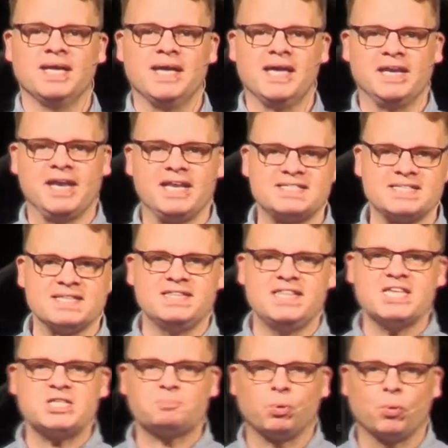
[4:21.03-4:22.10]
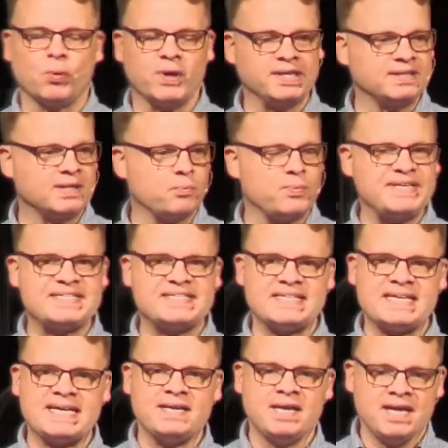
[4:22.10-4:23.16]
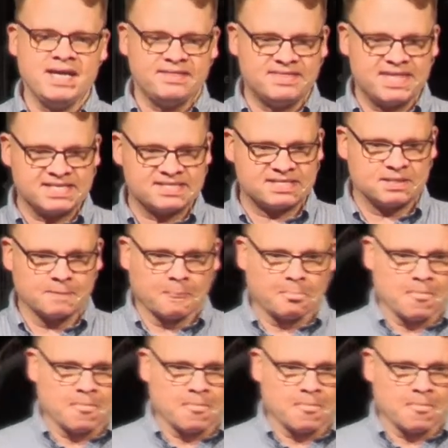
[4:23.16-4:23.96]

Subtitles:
And it is in this point that we see this